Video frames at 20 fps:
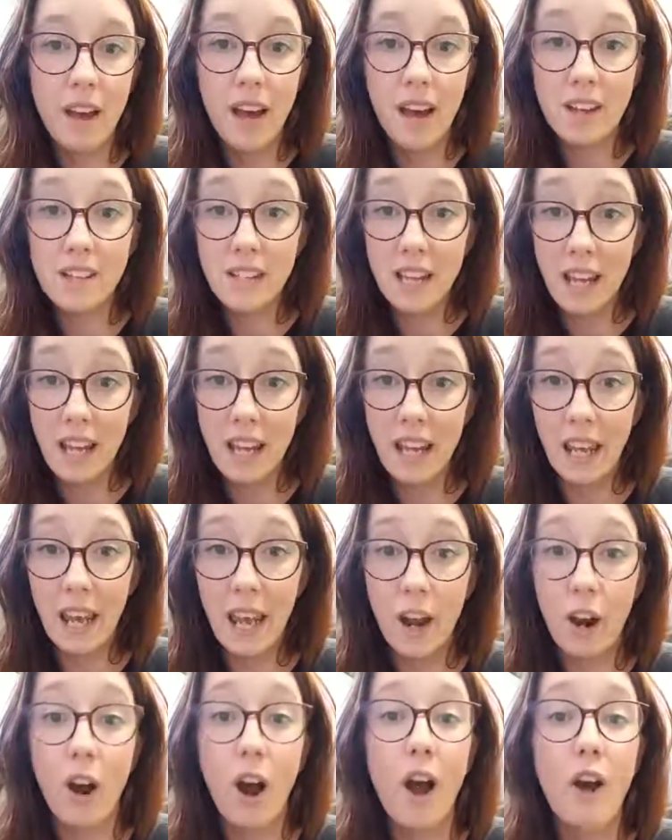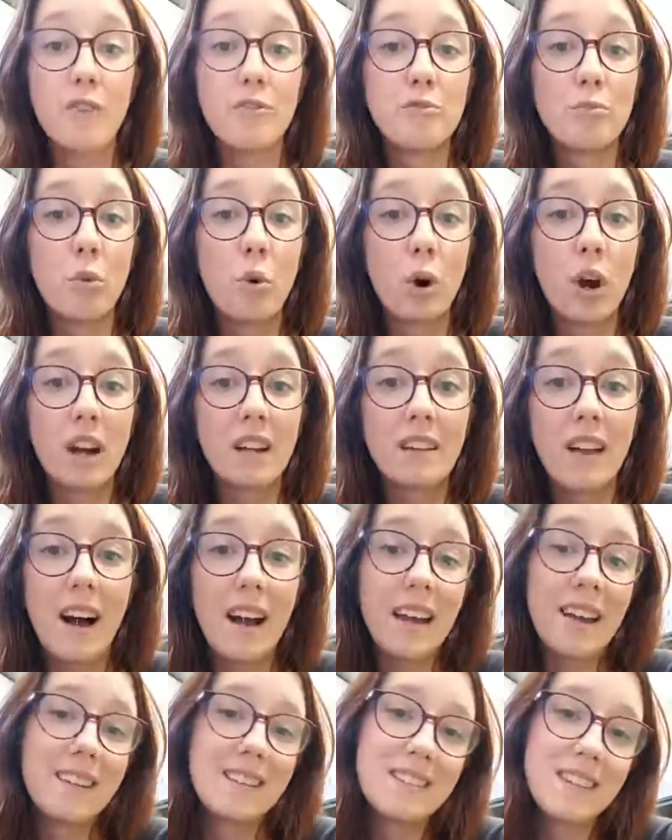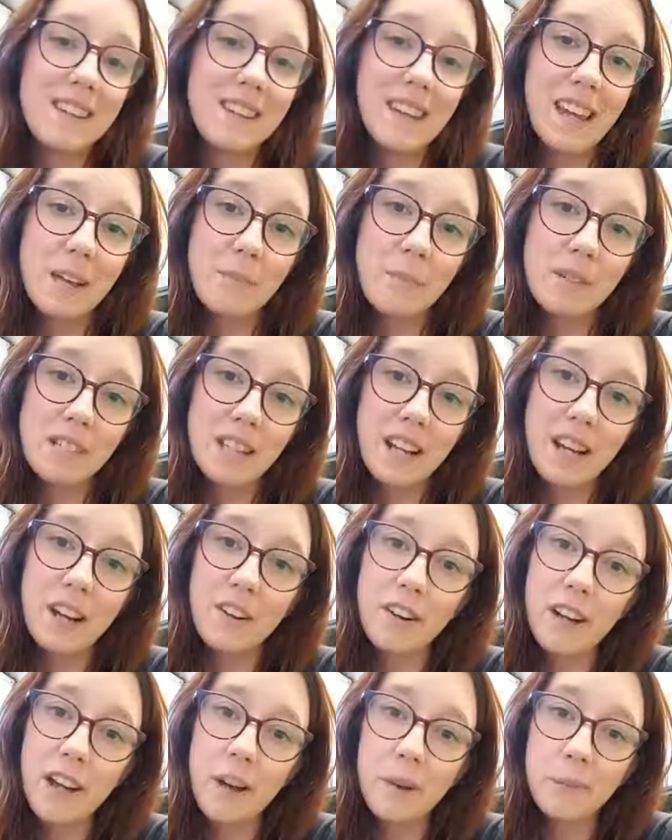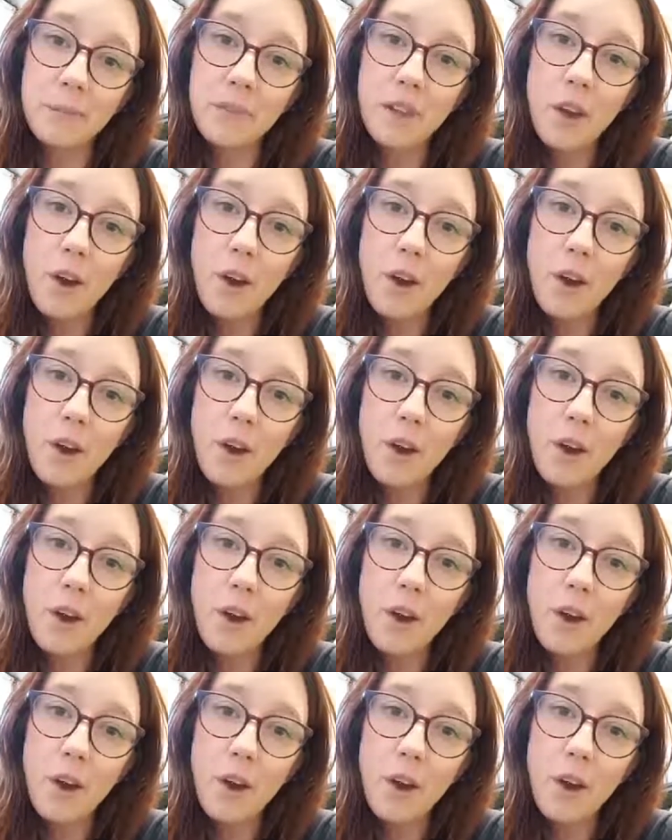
and taking care of more clients in the Edmonton area.